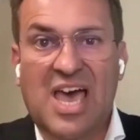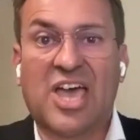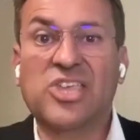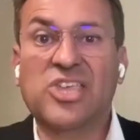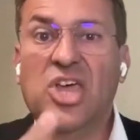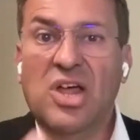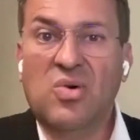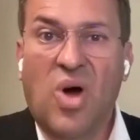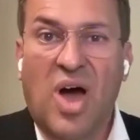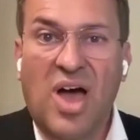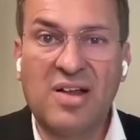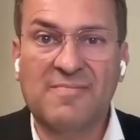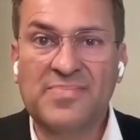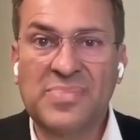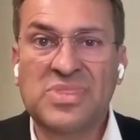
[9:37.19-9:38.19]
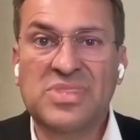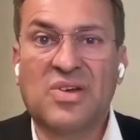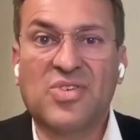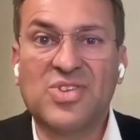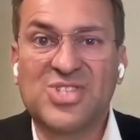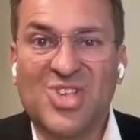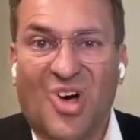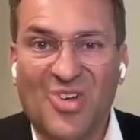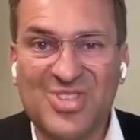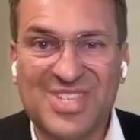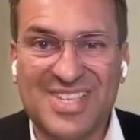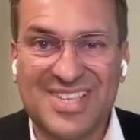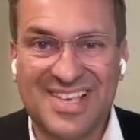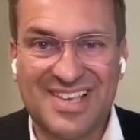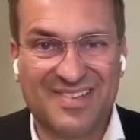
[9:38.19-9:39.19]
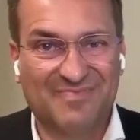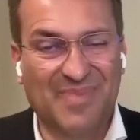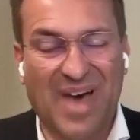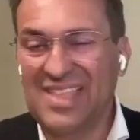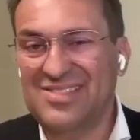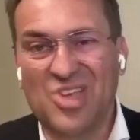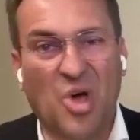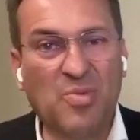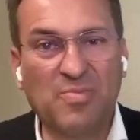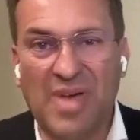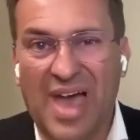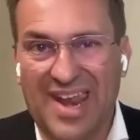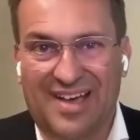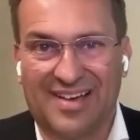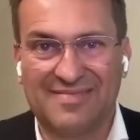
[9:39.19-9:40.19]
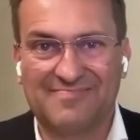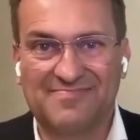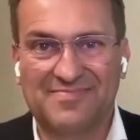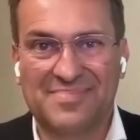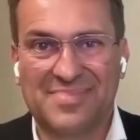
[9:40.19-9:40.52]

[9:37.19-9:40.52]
And you know what? The results, mate, don't matter.